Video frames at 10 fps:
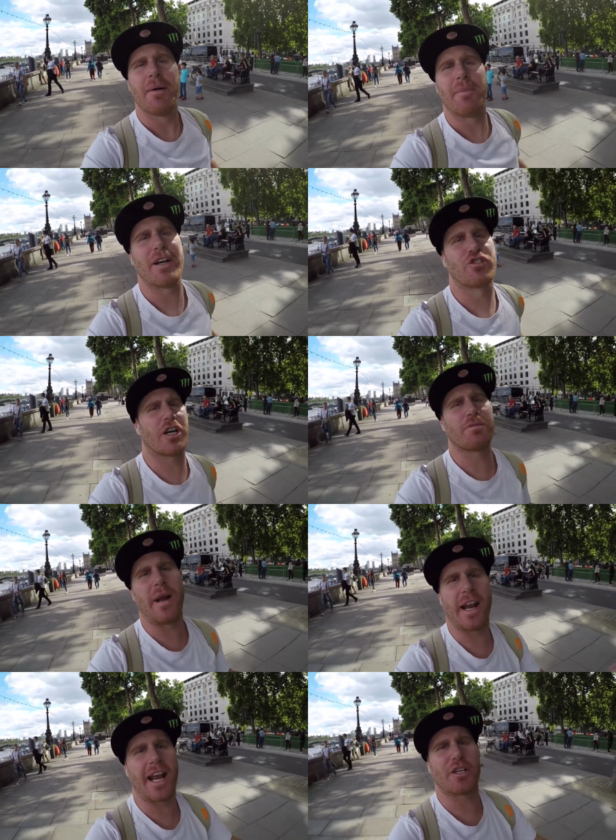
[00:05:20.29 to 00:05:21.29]
but trust
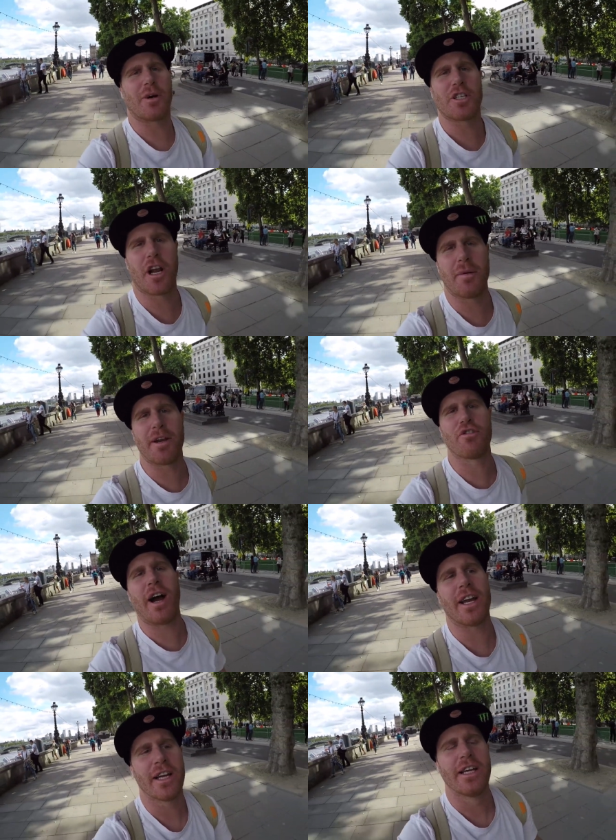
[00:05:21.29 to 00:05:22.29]
me, the next one's gonna be
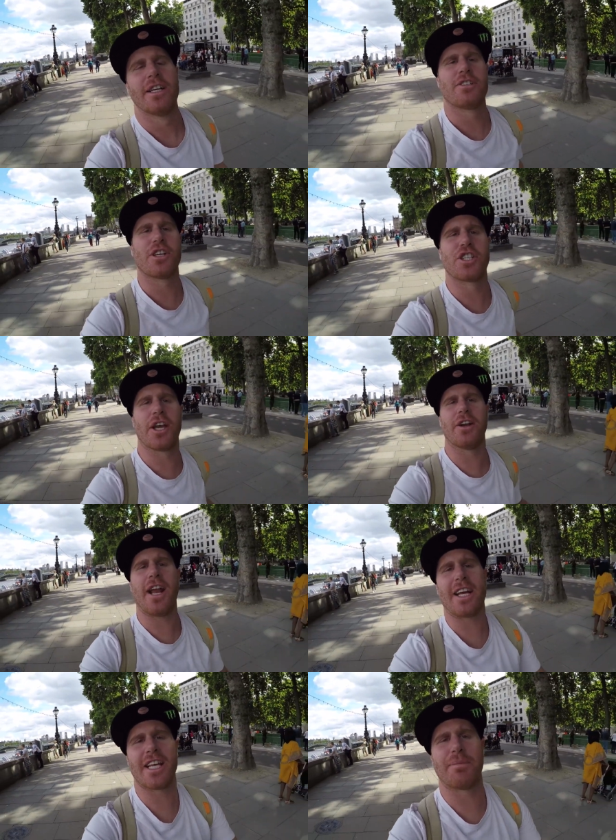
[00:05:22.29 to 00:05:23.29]
great. So I'll see you in the
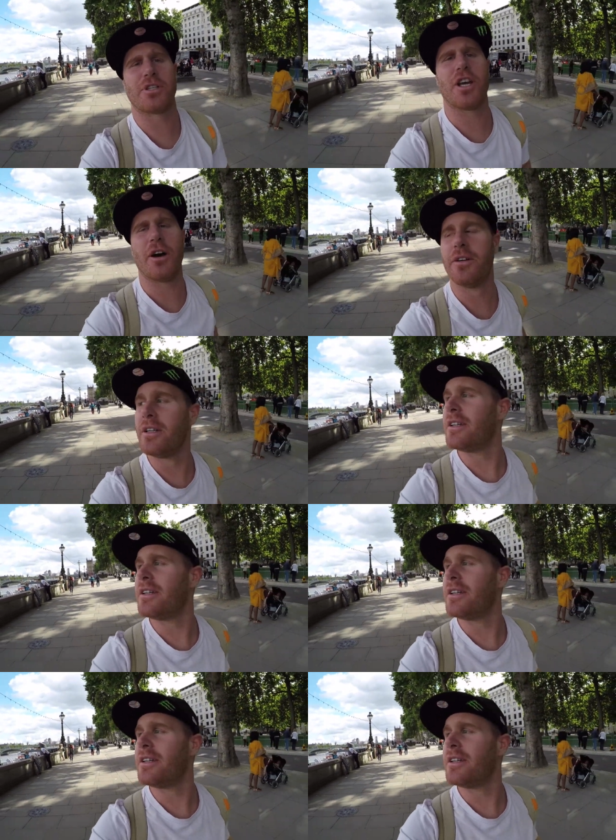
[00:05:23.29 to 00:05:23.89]
next episode.